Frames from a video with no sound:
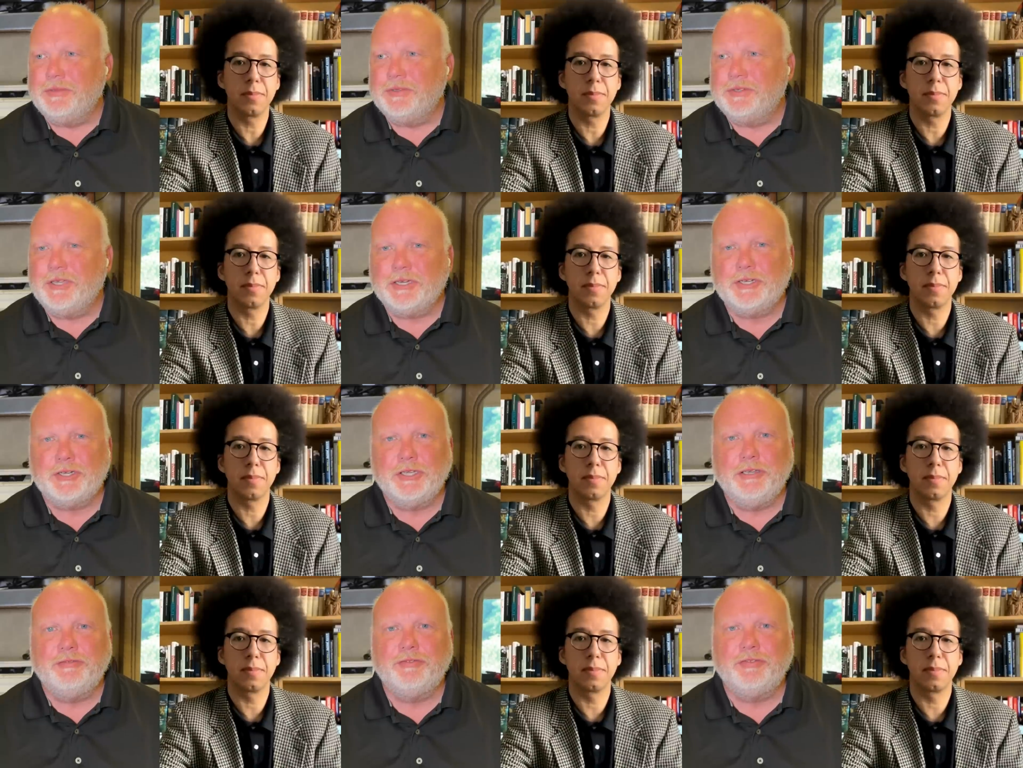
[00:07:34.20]

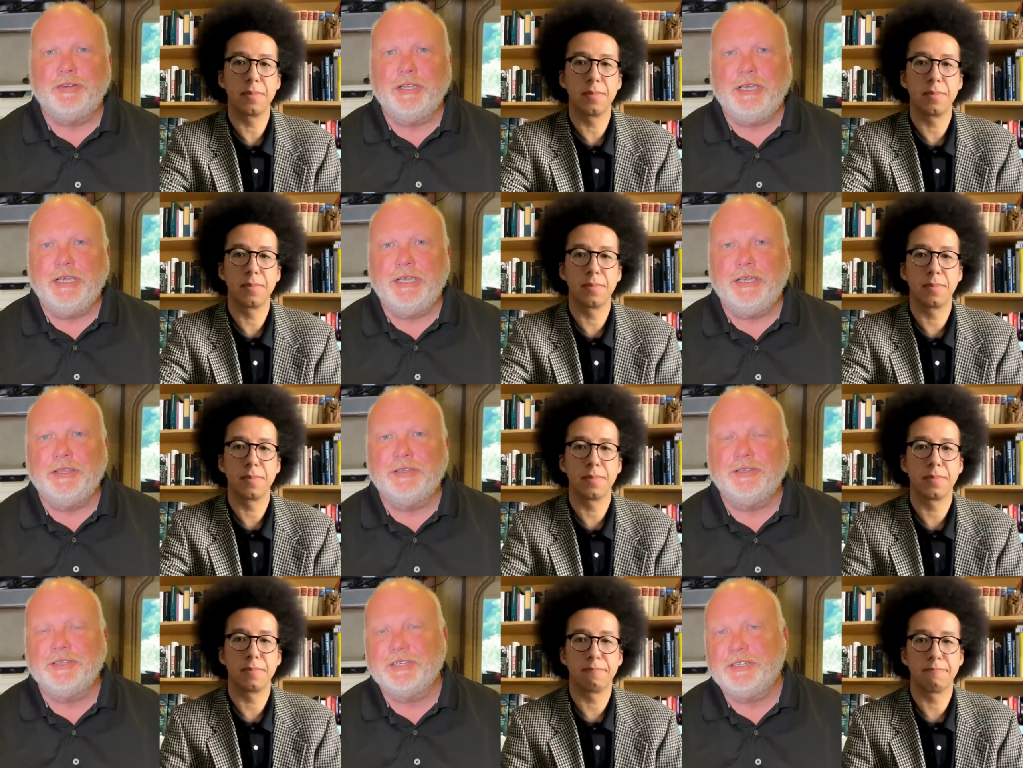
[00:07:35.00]
Speaker 1: sexually free in
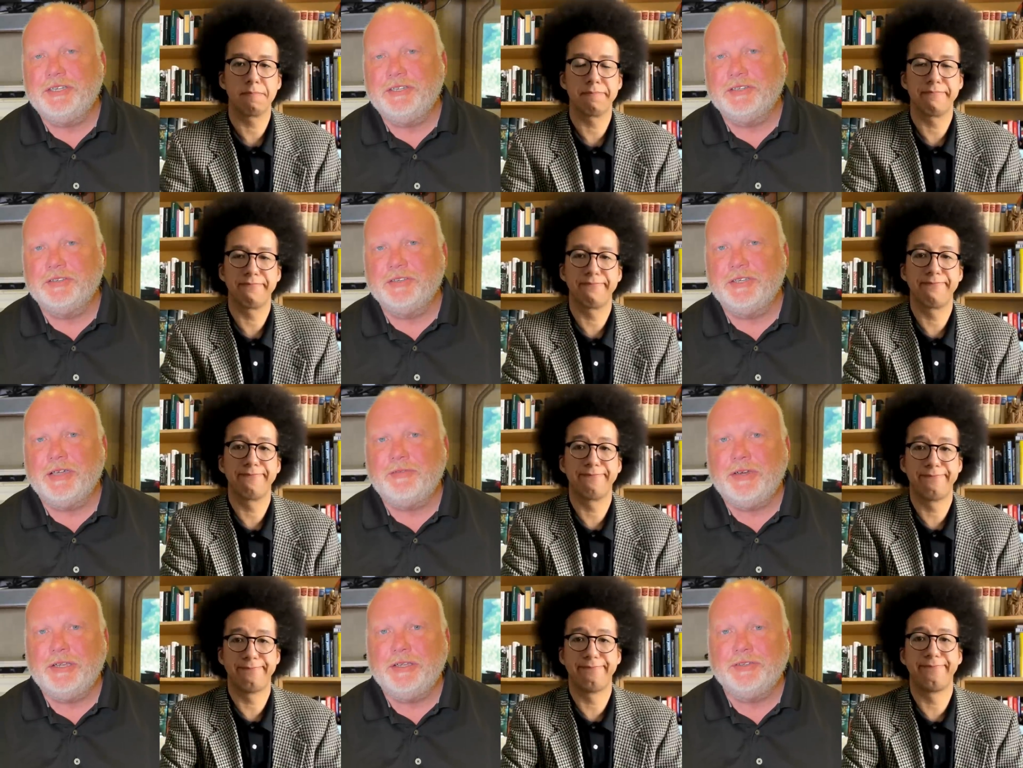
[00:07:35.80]
the 60s and
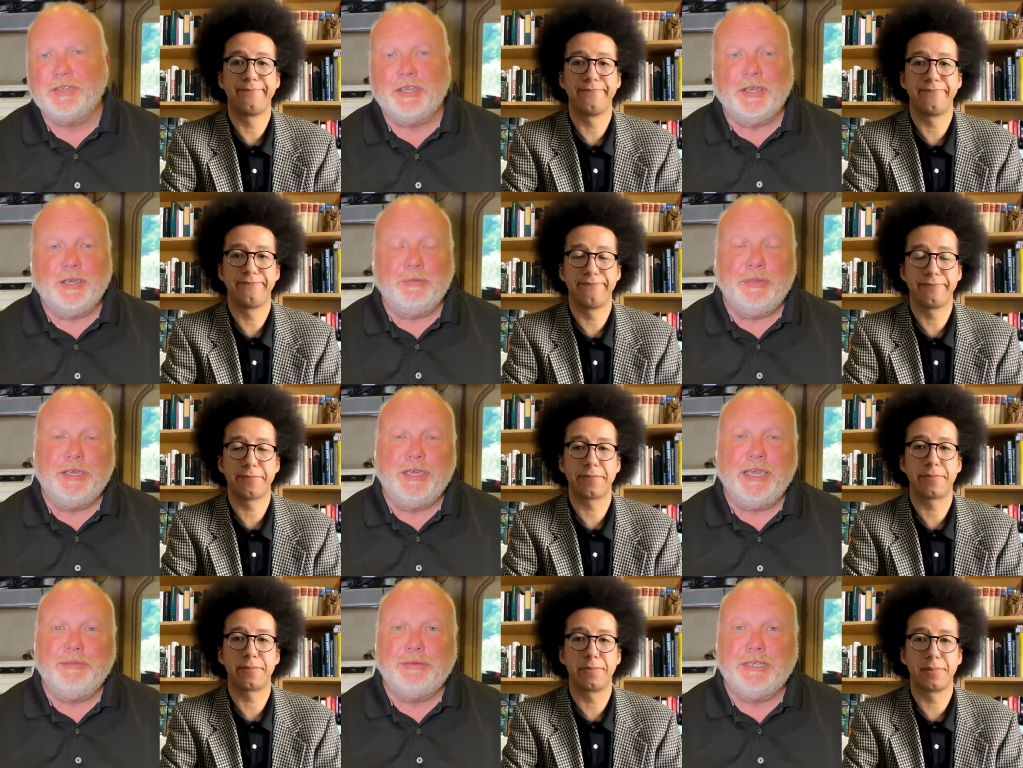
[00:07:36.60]
70s
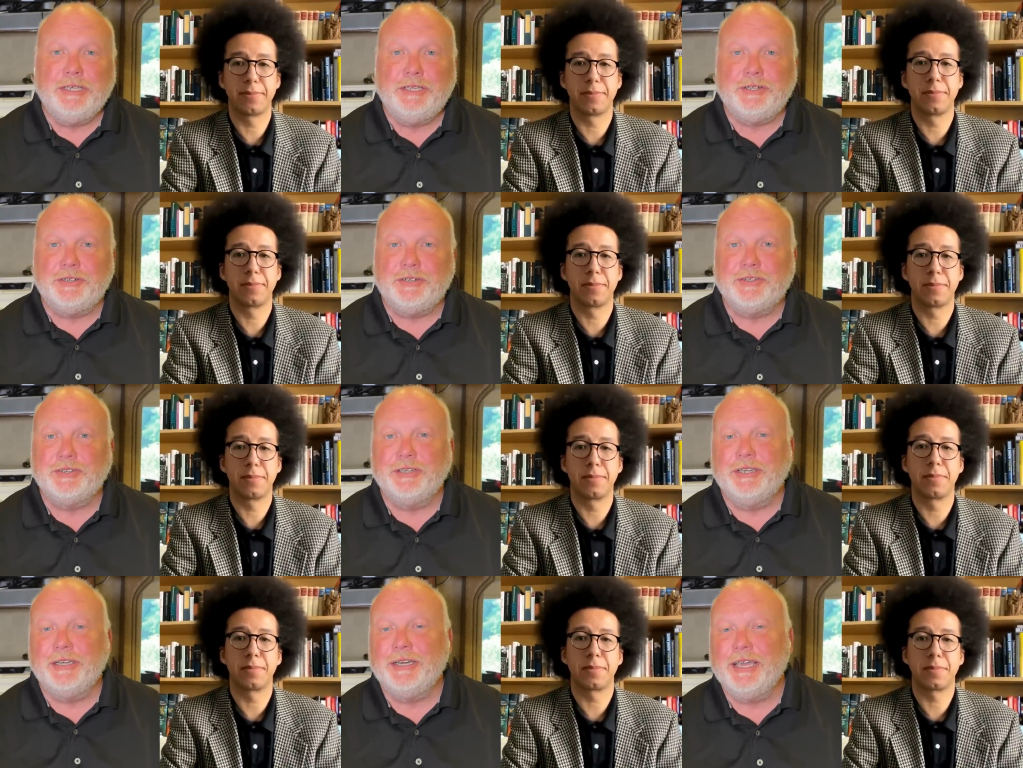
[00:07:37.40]
became
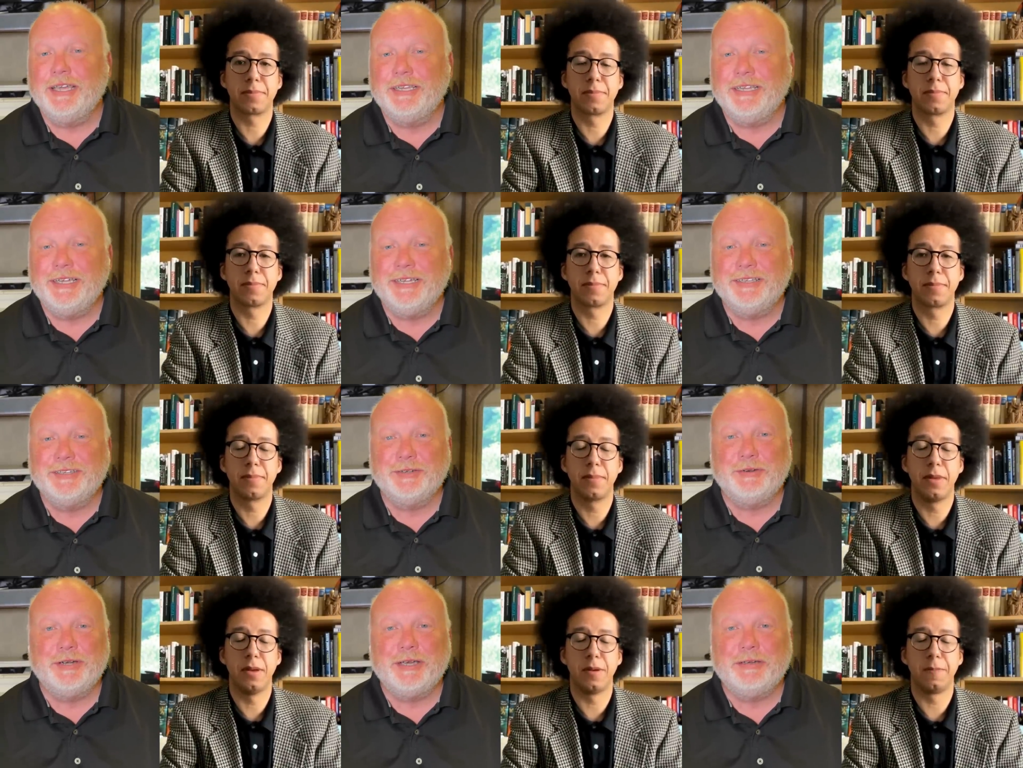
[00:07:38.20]
teachers and had kids
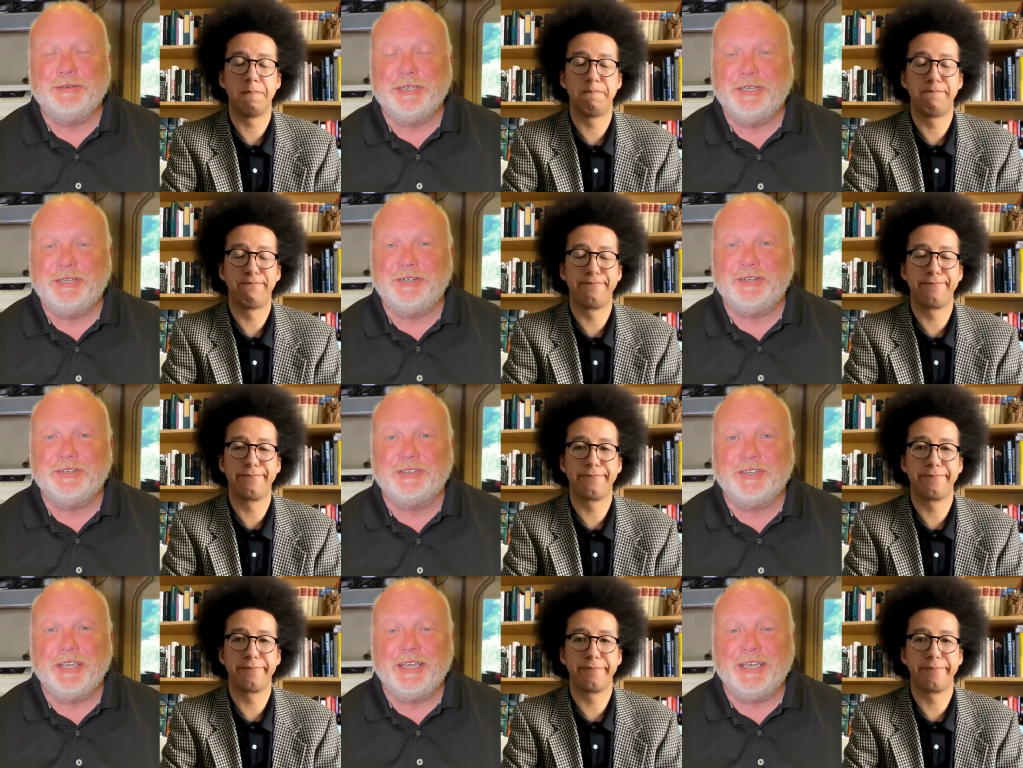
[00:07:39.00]
who are now teachers.